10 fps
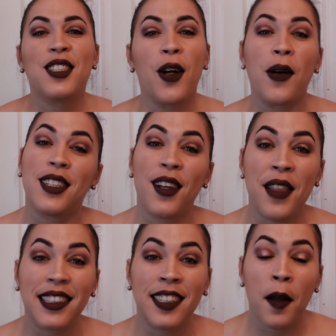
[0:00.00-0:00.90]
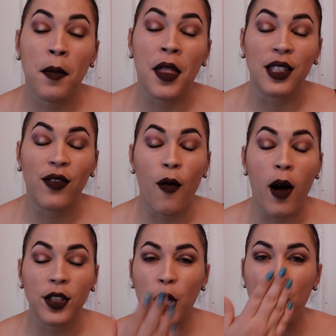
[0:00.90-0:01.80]
So until next time, thanks for
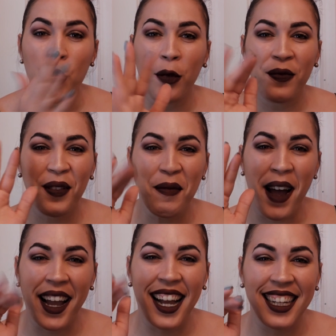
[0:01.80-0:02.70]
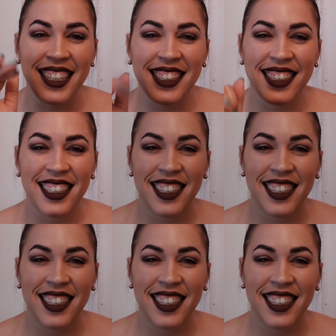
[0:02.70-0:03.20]
watching. Bye guys.